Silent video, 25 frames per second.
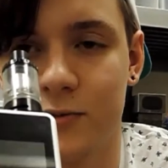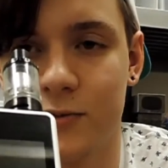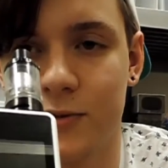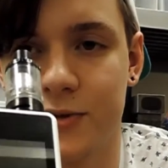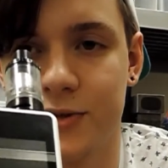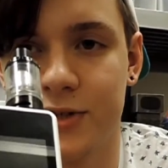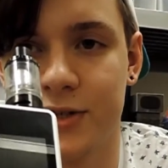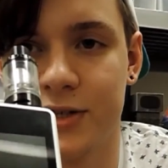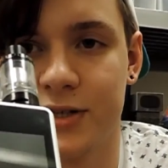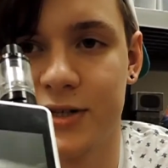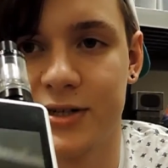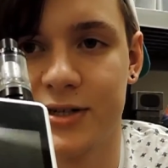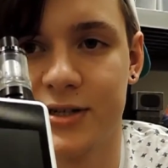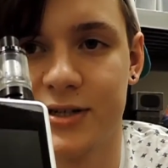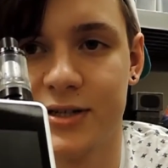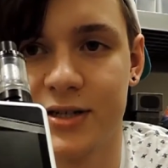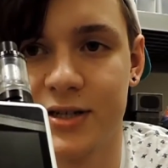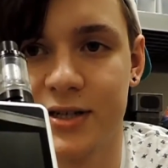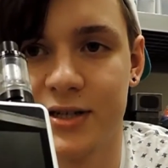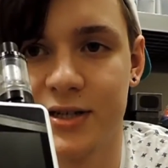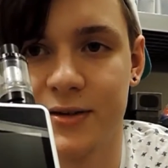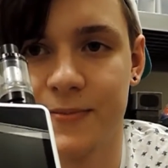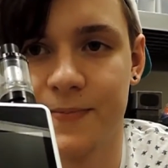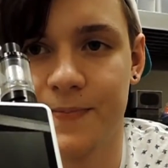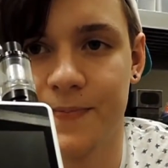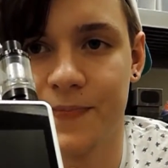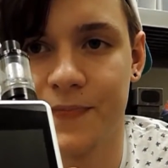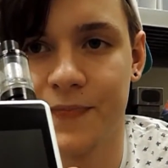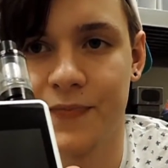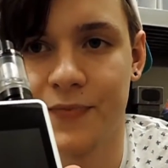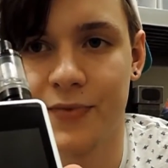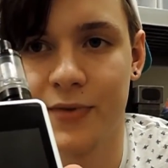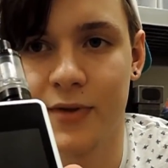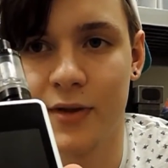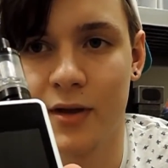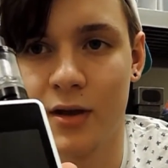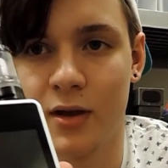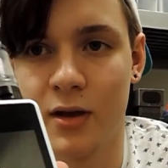is what you get to see.
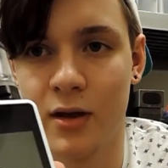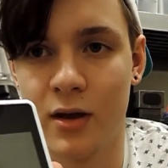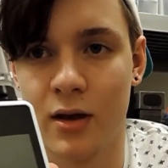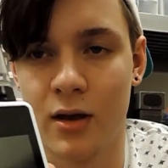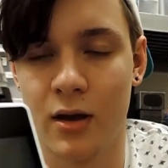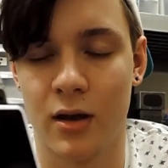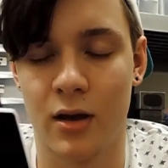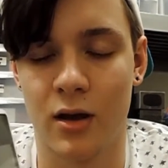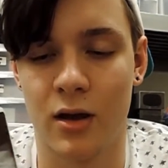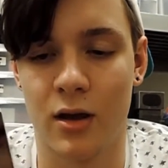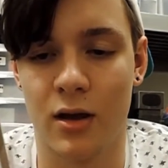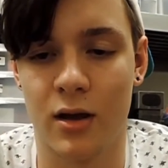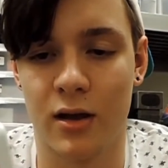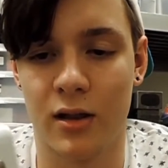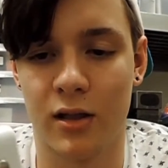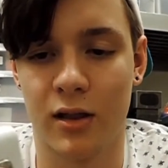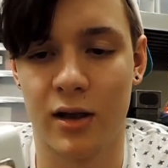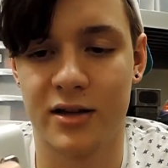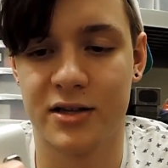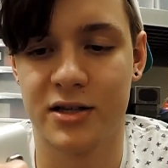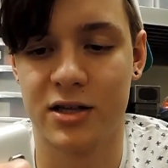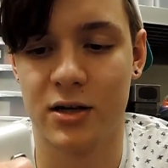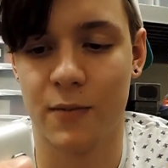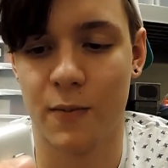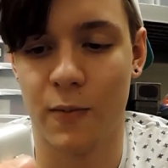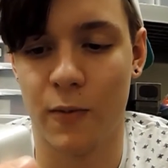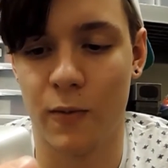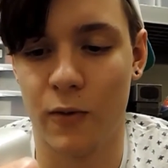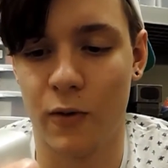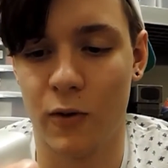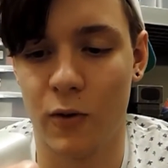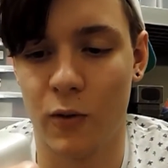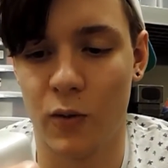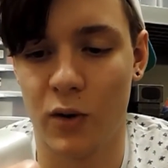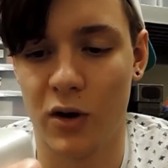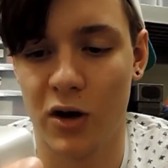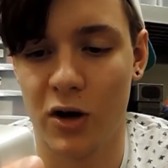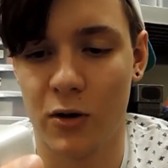It lights up
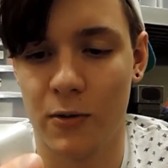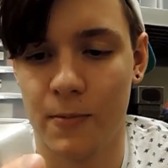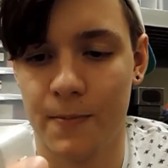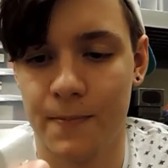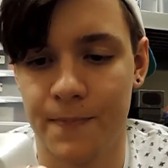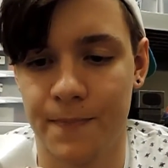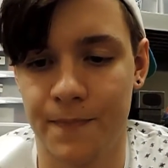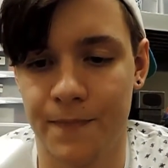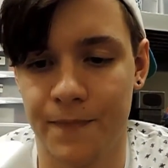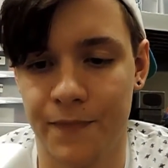real well.